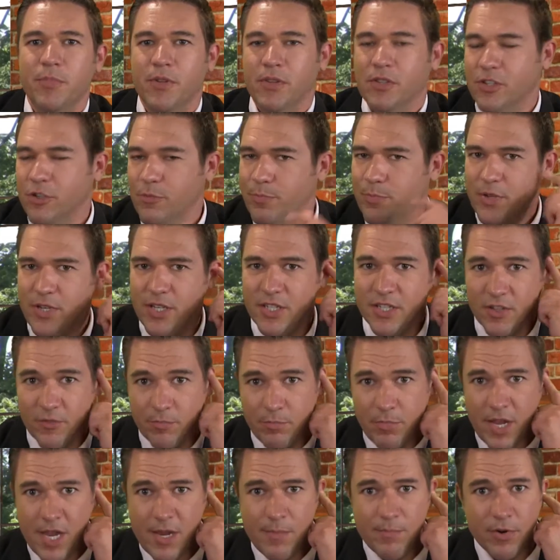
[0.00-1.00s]
a little piece
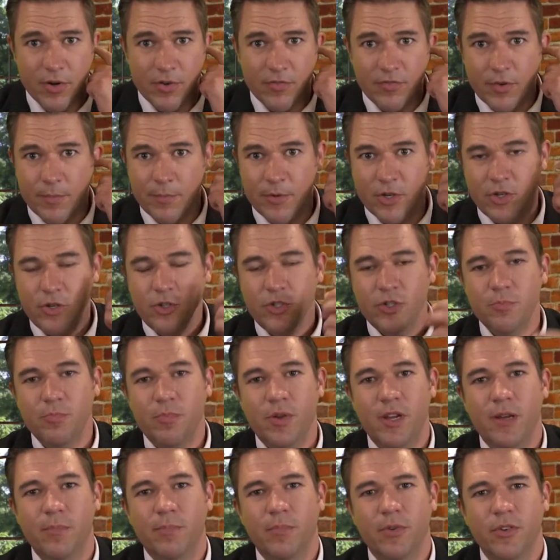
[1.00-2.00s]
of paper from a
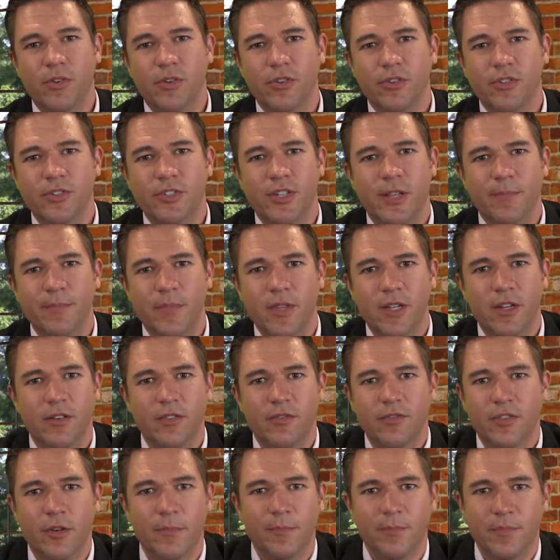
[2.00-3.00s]
newspaper or
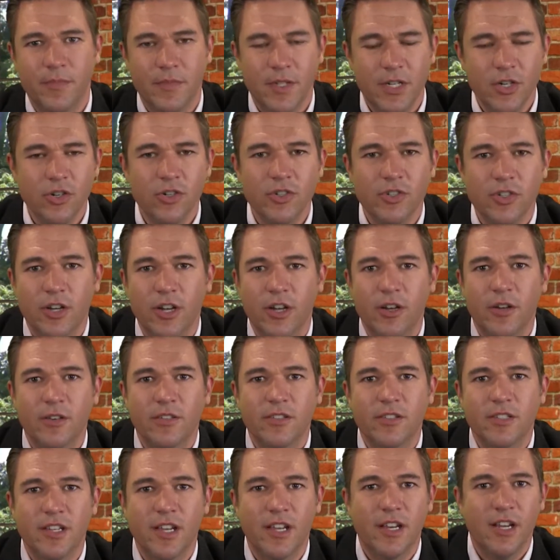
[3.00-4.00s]
something from years ago
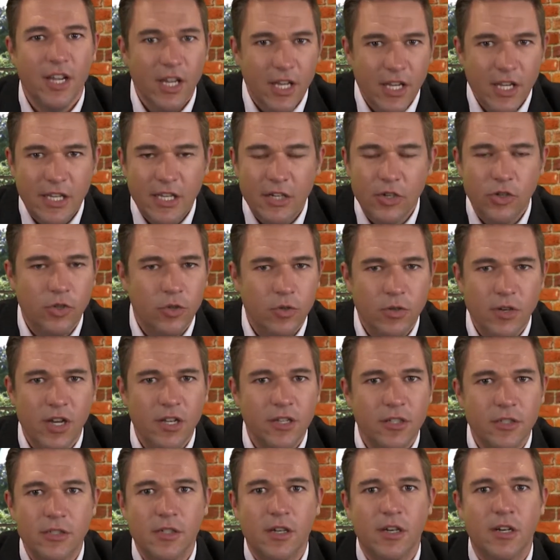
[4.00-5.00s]
and said, "Here, you got
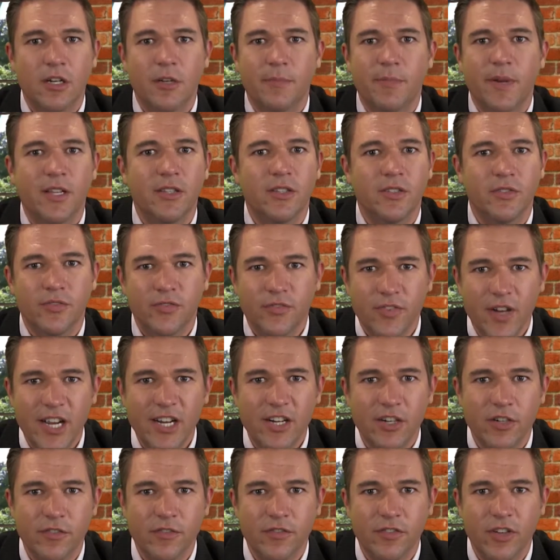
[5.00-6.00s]
to talk about the
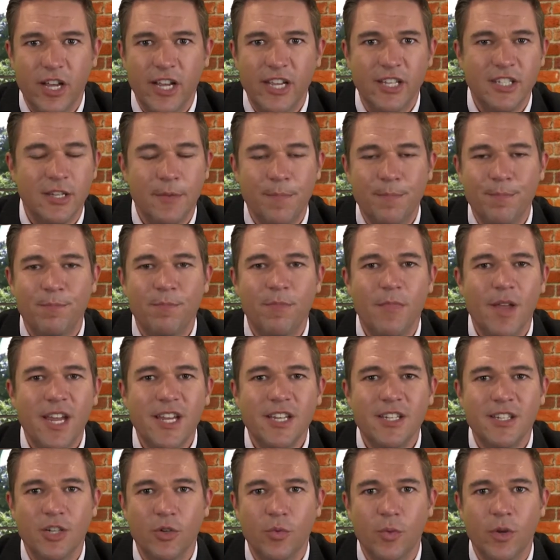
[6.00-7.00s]
firefly. It's
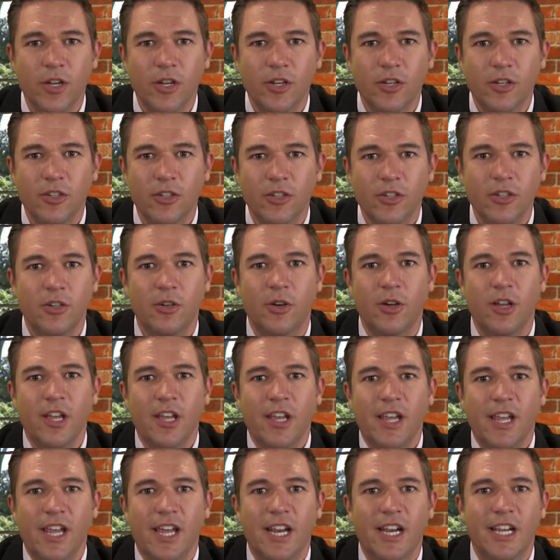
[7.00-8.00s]
amazing what it can do."
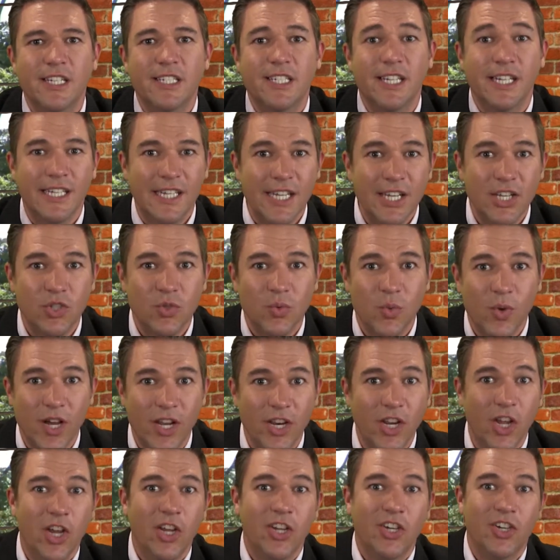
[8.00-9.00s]
And I said, "Guess
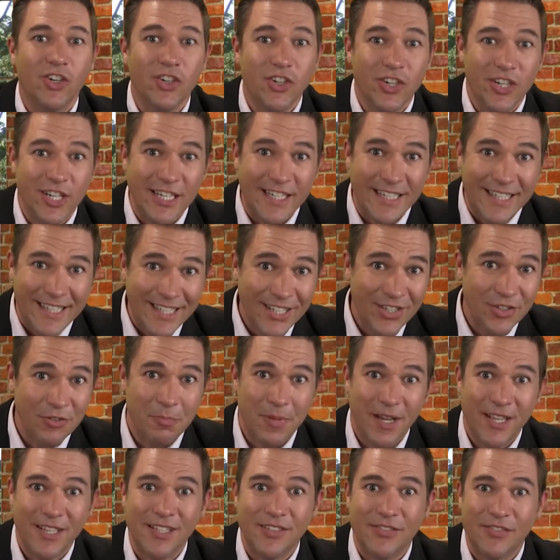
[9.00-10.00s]
what? You're going to hear
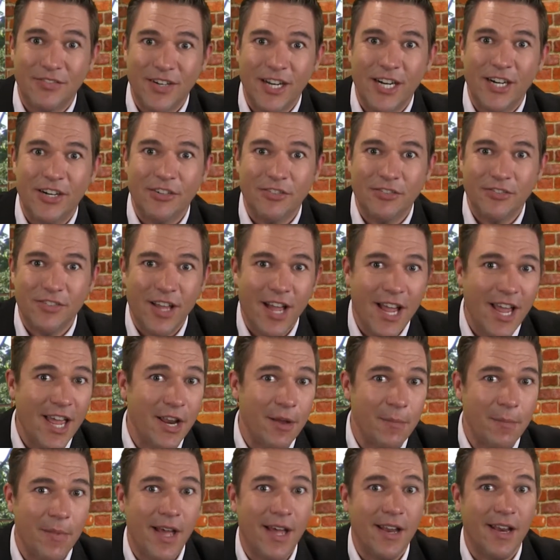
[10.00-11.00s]
about the firefly
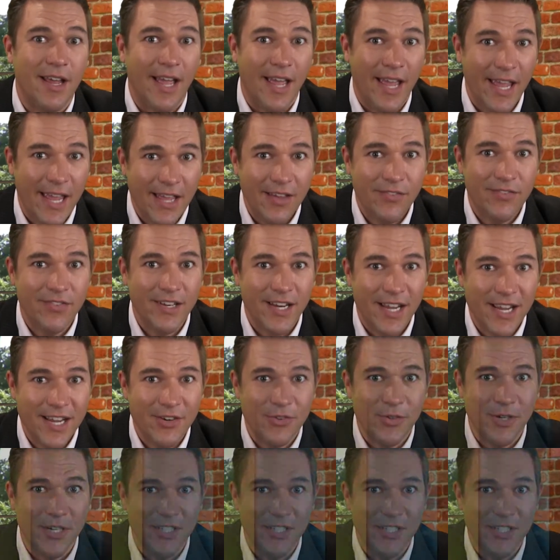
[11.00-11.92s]
in about a half an hour